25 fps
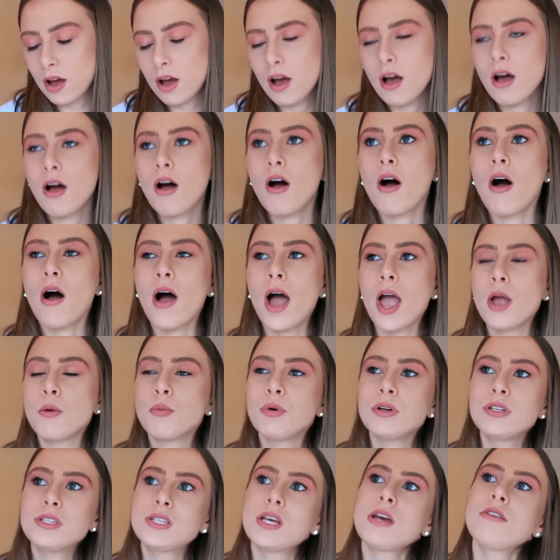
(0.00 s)
I
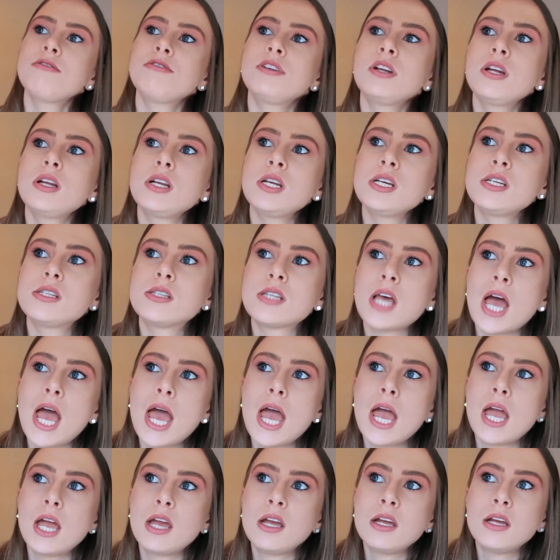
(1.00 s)
would definitely
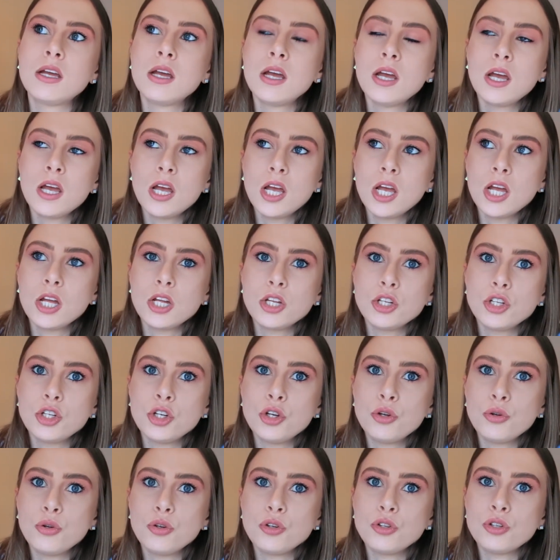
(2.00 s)
say,
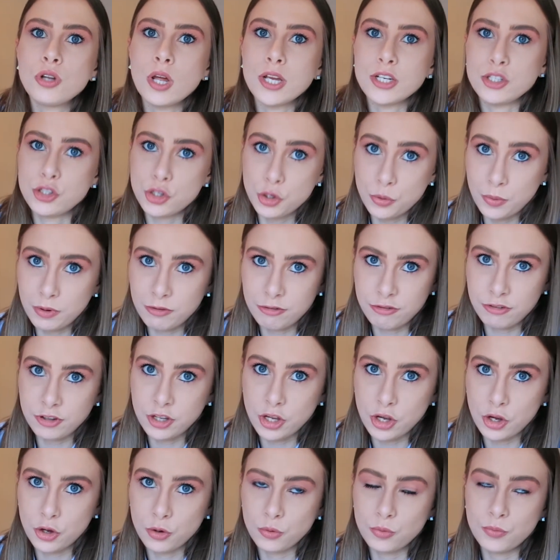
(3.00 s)
you like, do it for
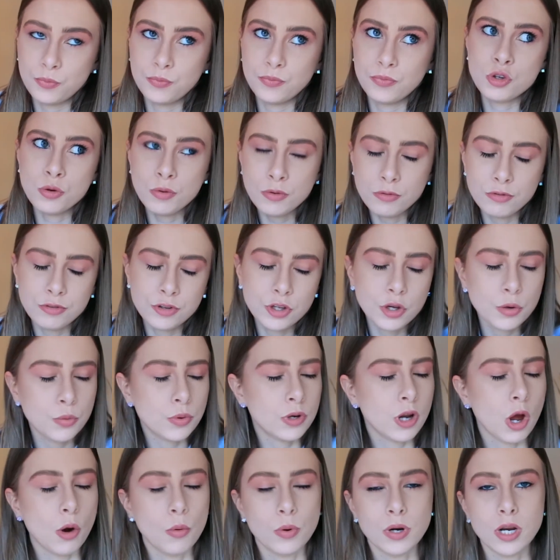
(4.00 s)
you. Do it for you
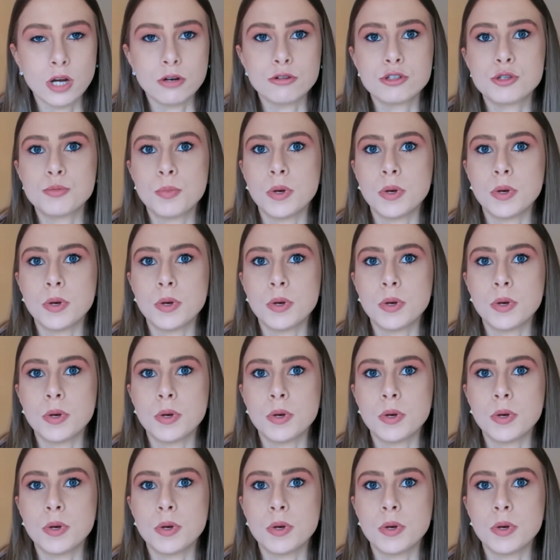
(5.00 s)
and no one else